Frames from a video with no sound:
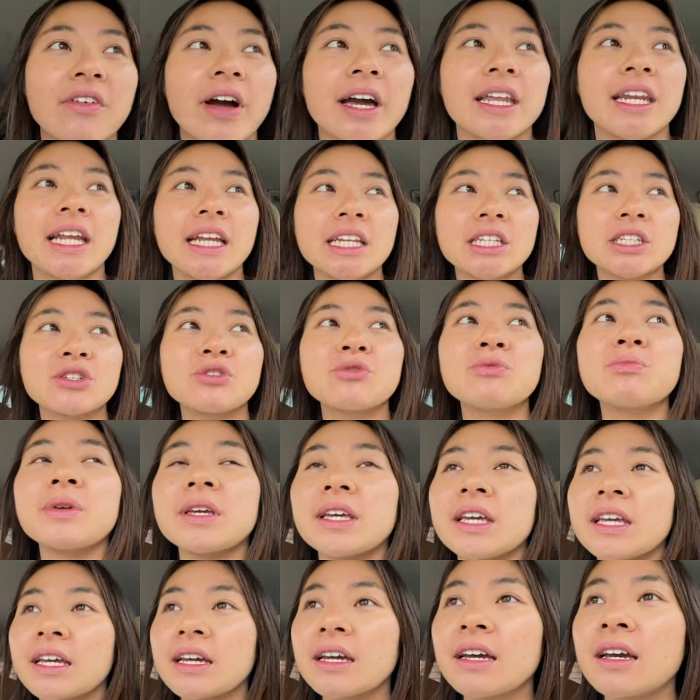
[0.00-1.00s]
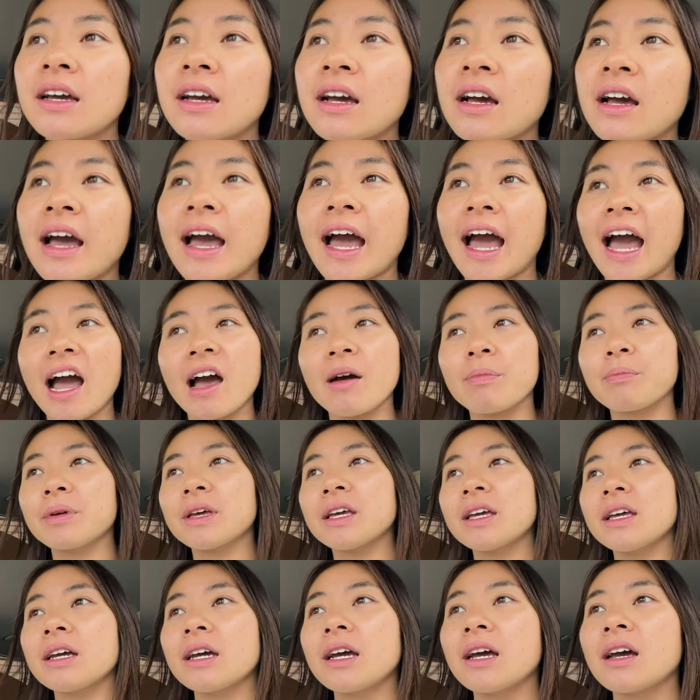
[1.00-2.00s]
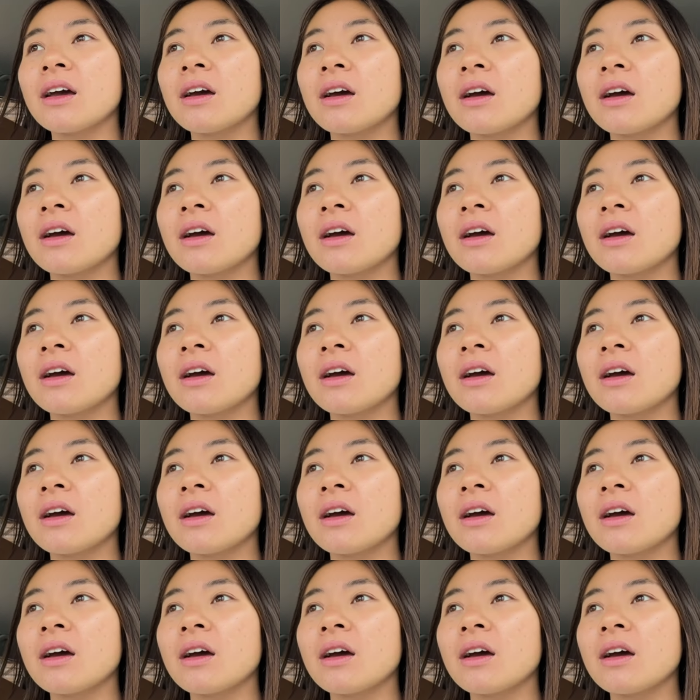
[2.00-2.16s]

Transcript: I need to be happy.